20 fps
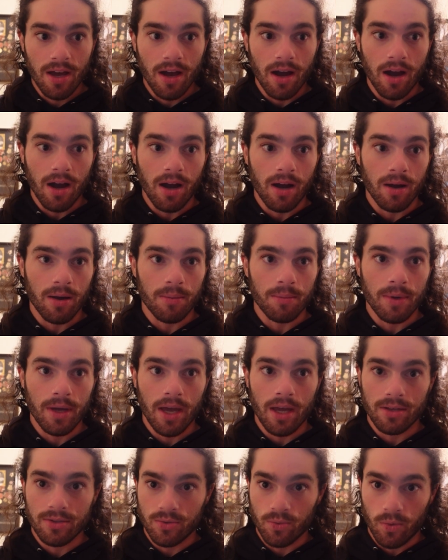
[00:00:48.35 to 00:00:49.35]

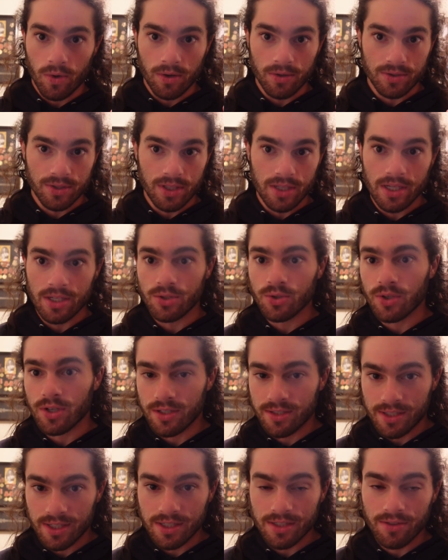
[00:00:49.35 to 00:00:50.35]
as well as the
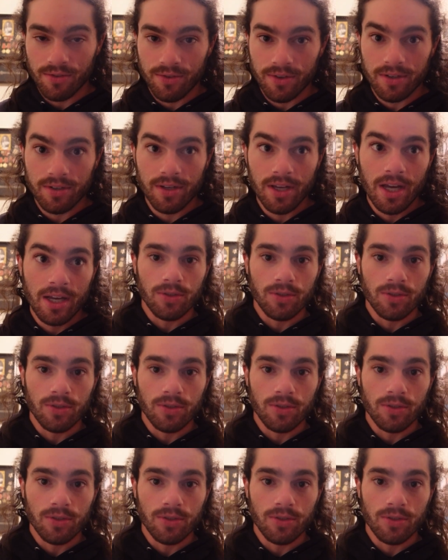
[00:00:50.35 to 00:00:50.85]
intricacies of it.